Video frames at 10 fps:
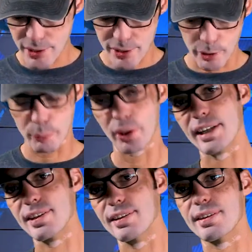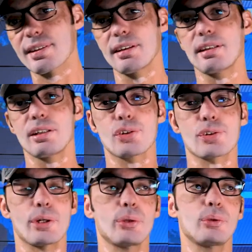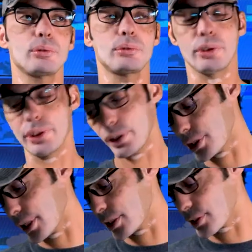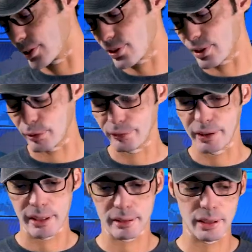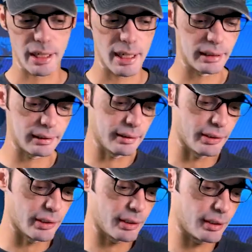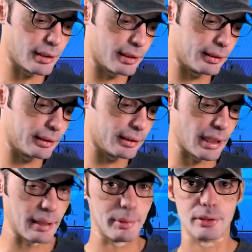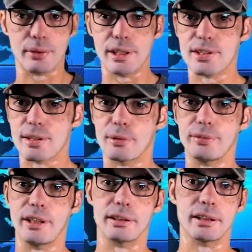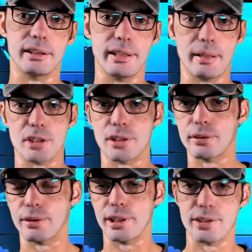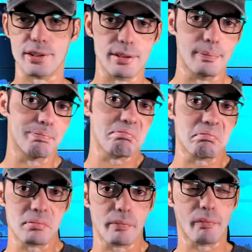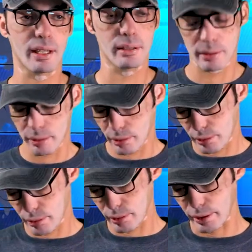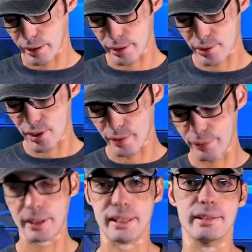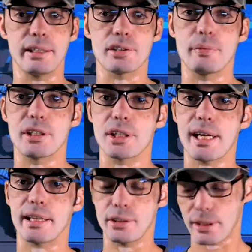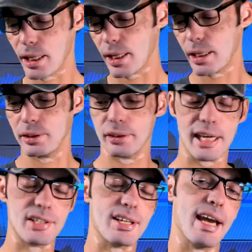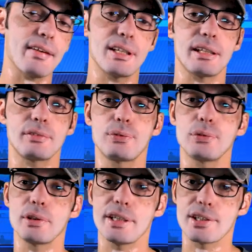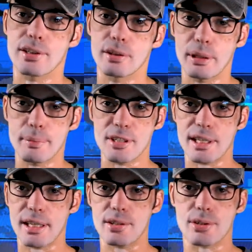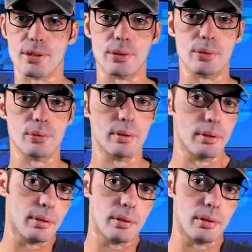Steel Presence. So good changes. Some of them got their time increase. some of them got damage increase. Again, something that needs to be checked. Uh, you guys have that full list on the website, so